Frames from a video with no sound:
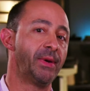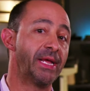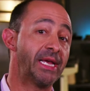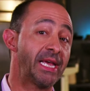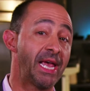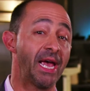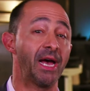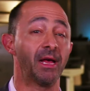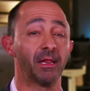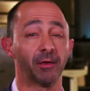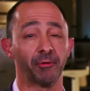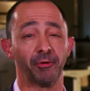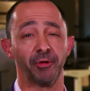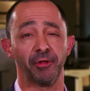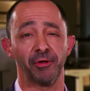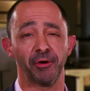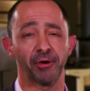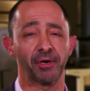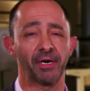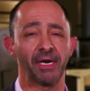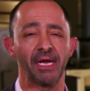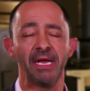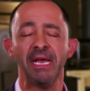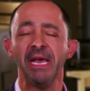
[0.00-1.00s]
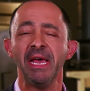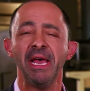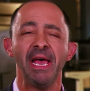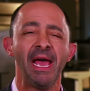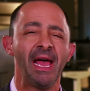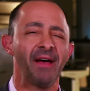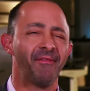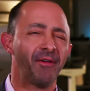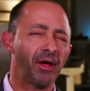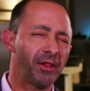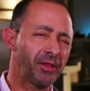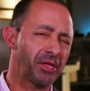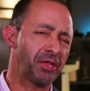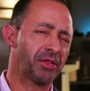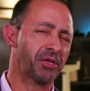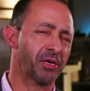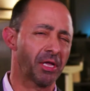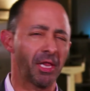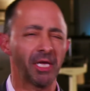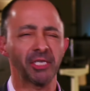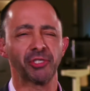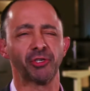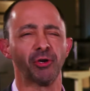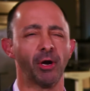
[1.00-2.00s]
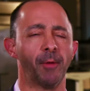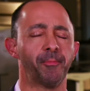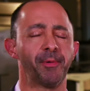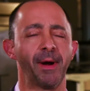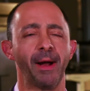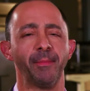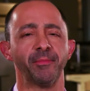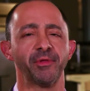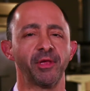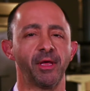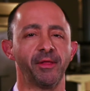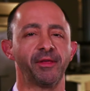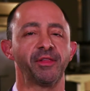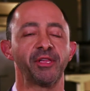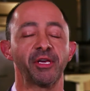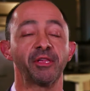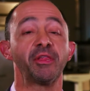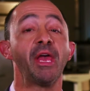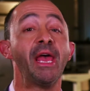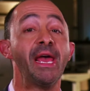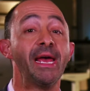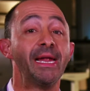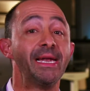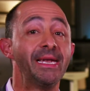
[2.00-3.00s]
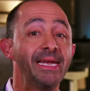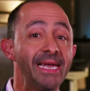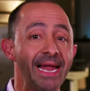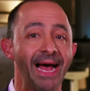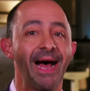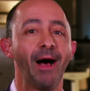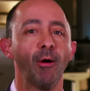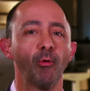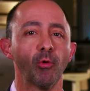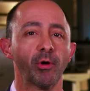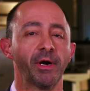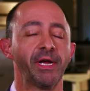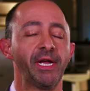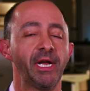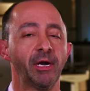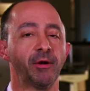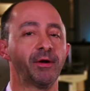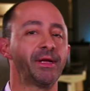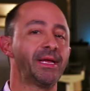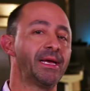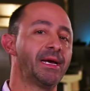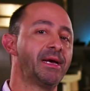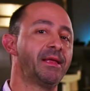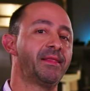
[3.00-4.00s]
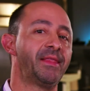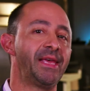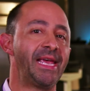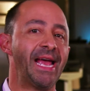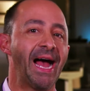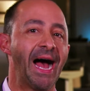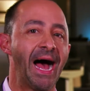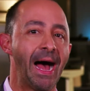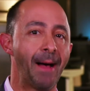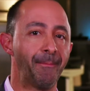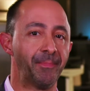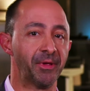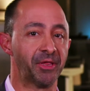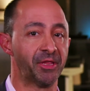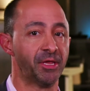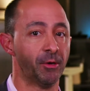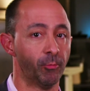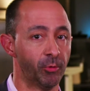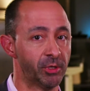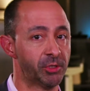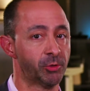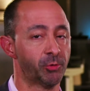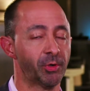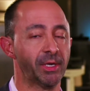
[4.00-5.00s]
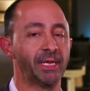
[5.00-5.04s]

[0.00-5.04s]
many calories. You're going to have all these cholesterol problems, all these things. Now we're hearing the opposite, which